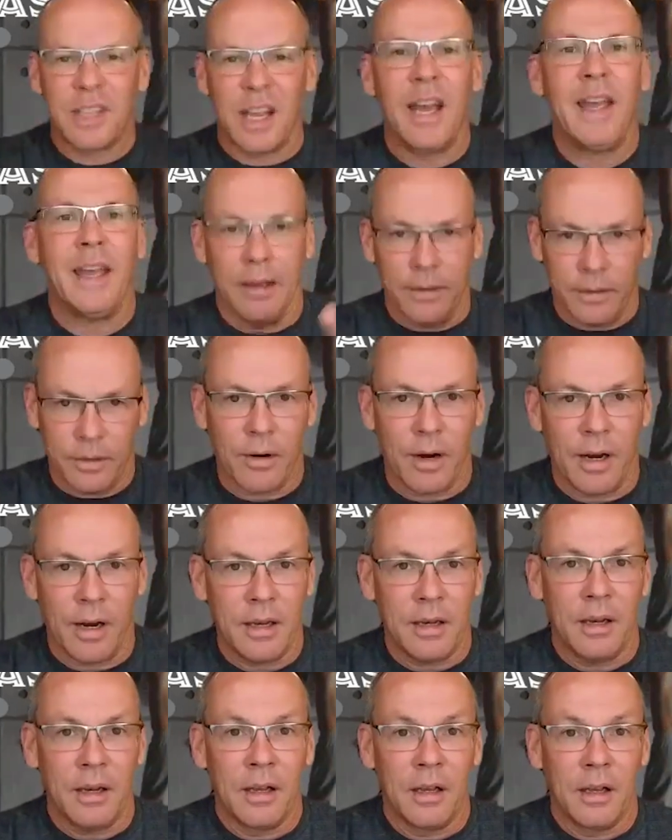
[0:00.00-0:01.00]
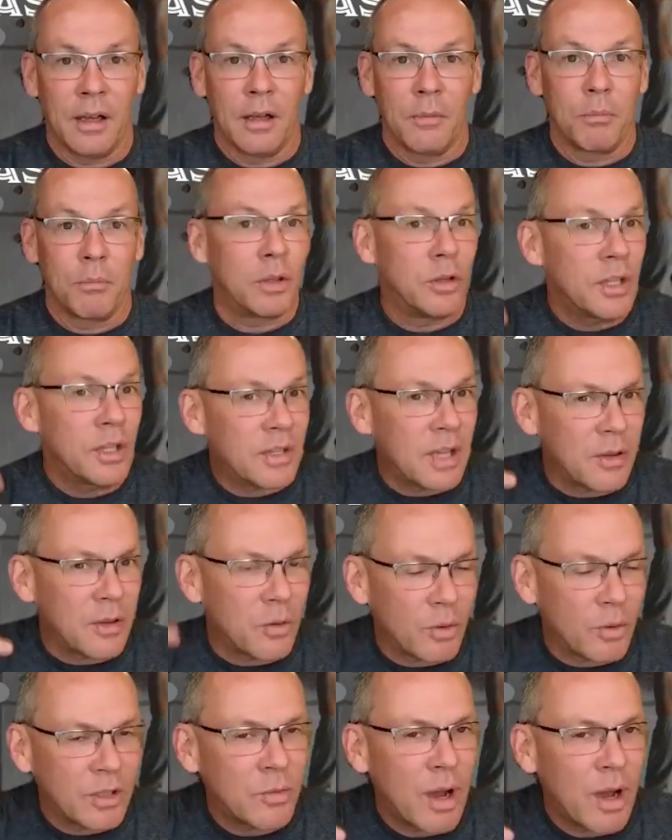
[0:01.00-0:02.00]
of science, right? But
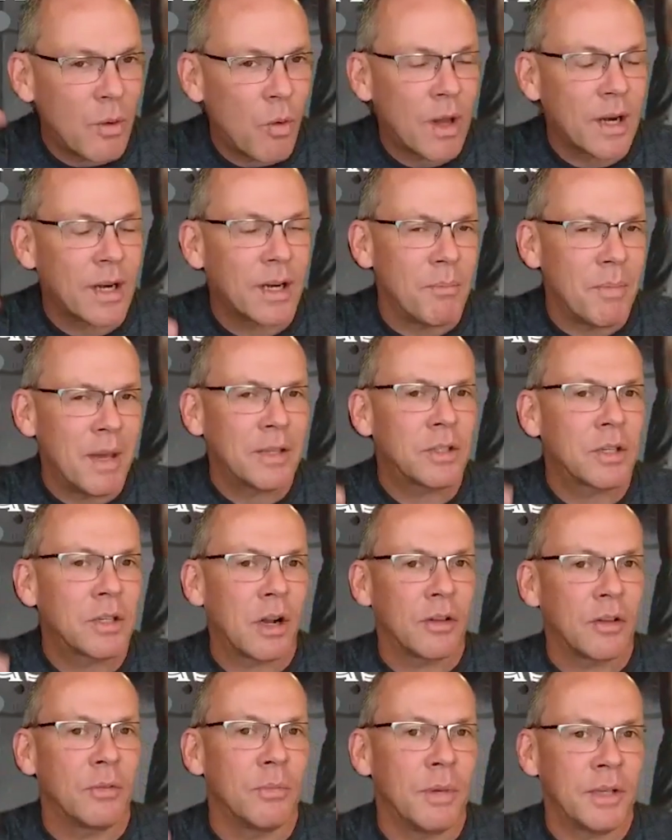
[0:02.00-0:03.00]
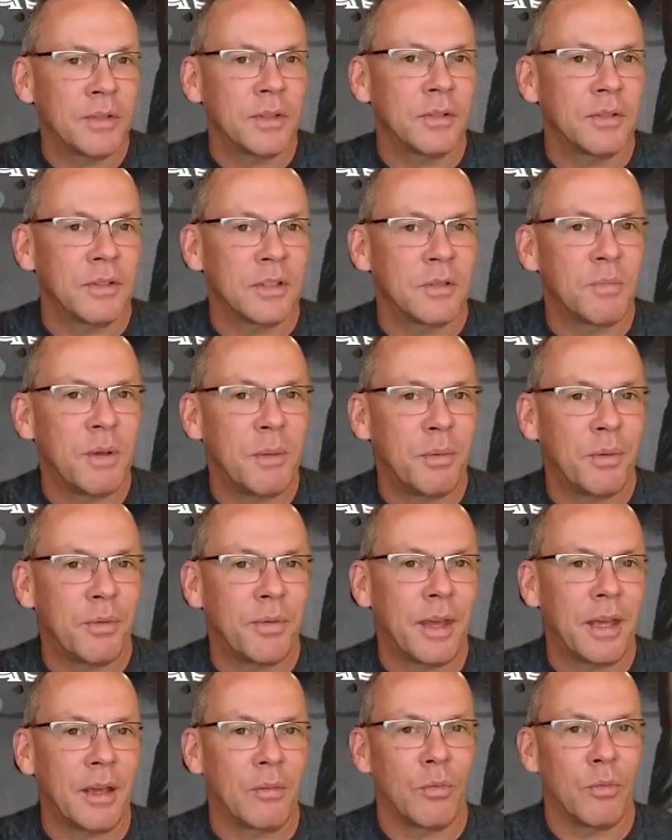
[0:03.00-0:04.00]
listen, the reason why I wanted to mention all the muscles is
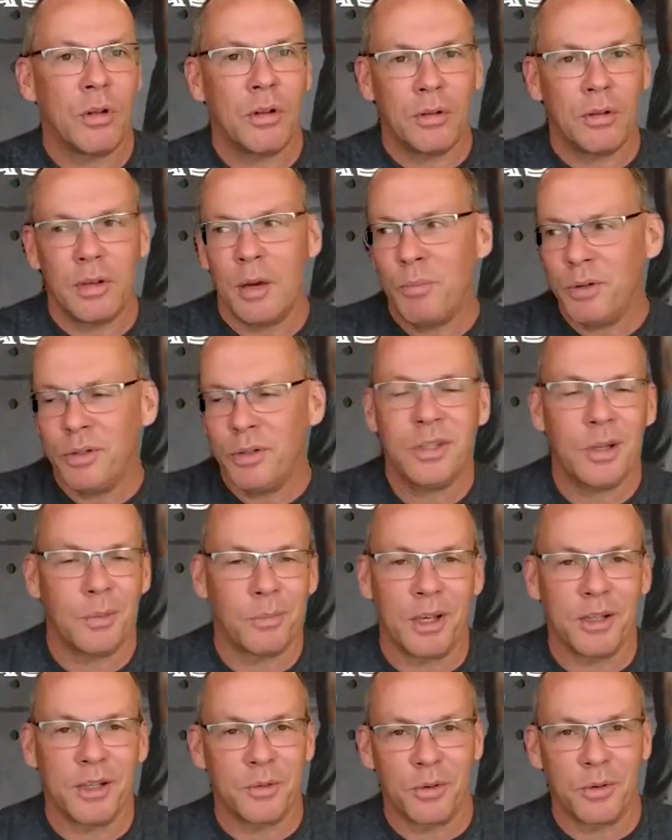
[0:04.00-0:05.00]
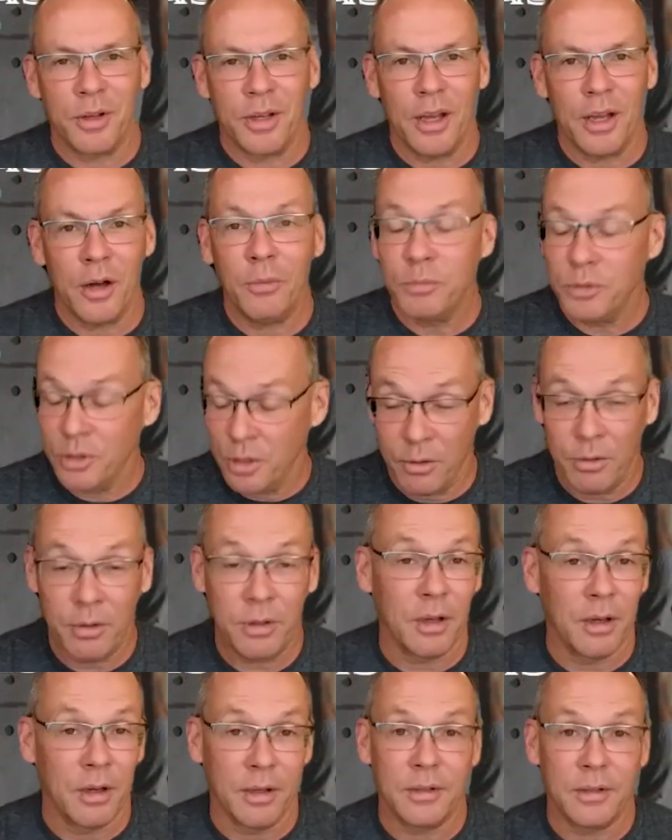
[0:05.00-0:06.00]
people think, well, a push-up doesn't really help.
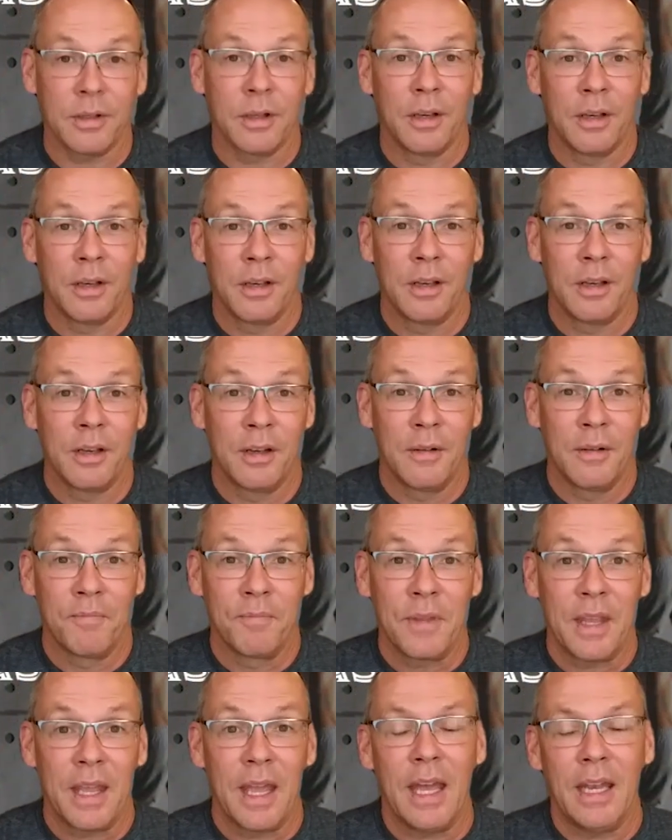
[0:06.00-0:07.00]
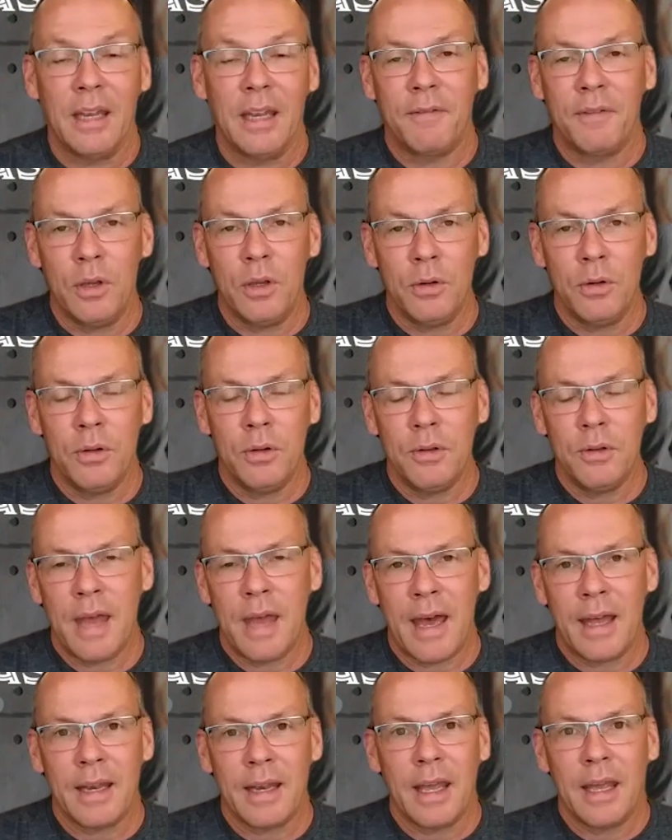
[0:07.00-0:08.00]
Sure it does. And if you do
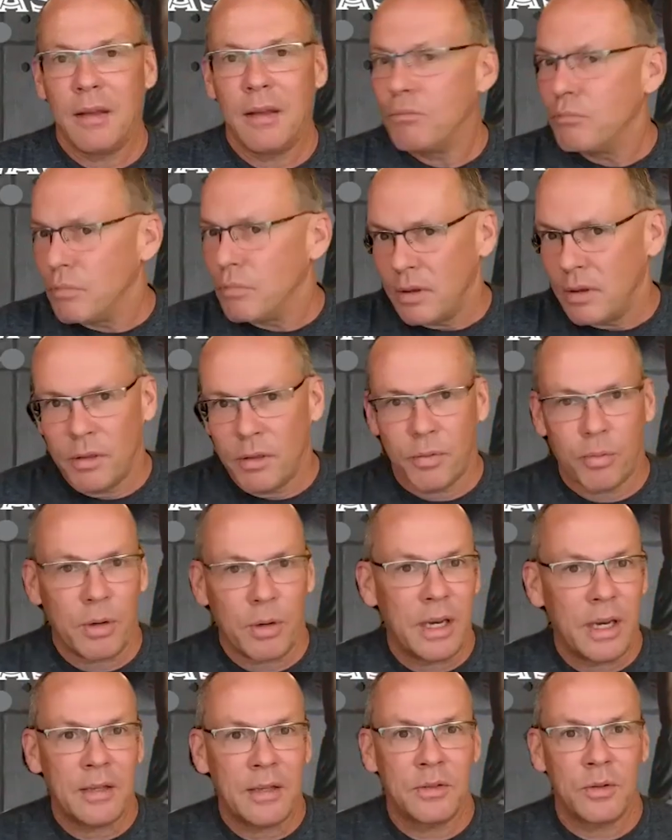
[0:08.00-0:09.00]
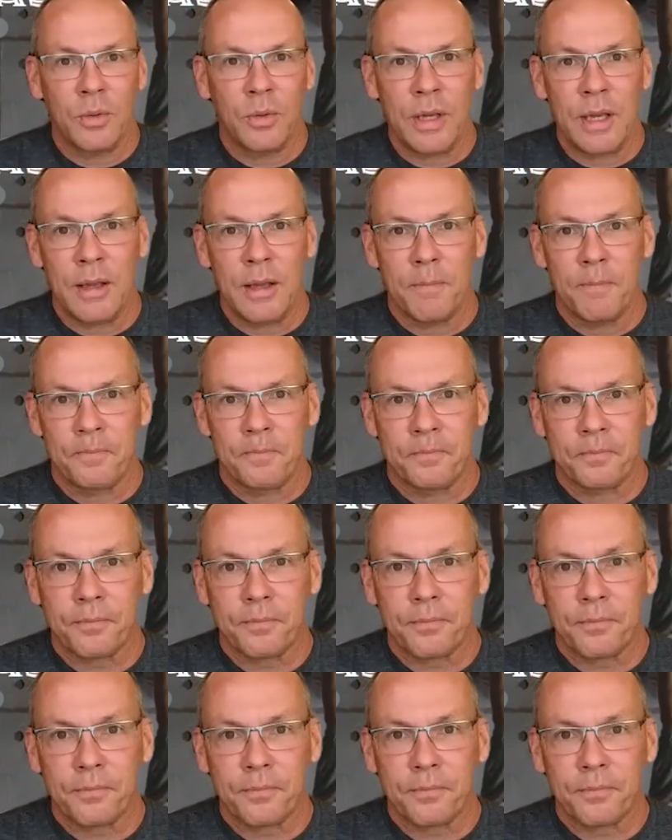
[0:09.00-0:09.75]
that 3 days a week,